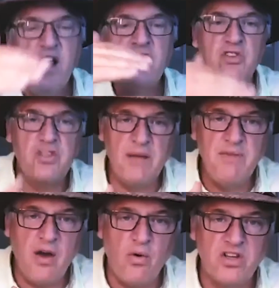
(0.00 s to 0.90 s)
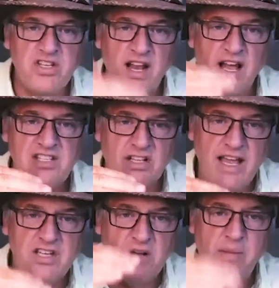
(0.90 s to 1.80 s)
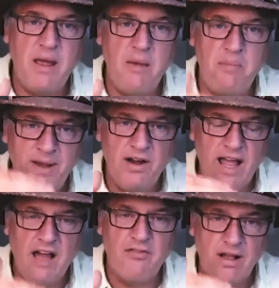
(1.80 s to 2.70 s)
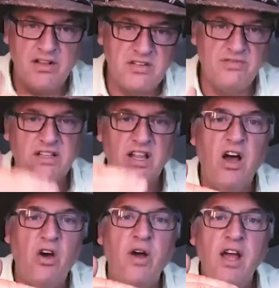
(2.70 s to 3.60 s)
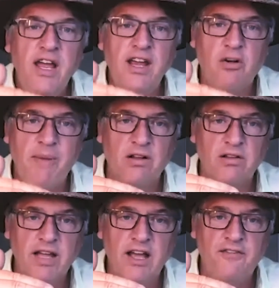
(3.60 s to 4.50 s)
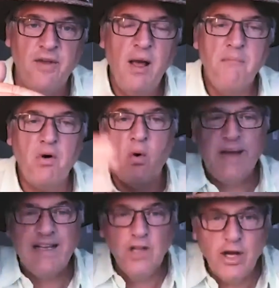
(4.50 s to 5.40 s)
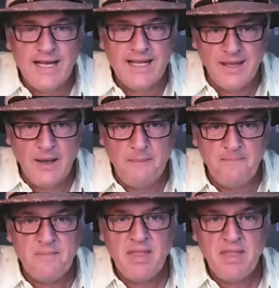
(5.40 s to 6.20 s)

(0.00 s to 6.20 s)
So some networks in isolation may appear to have relatively low incremental lift, but when we look at them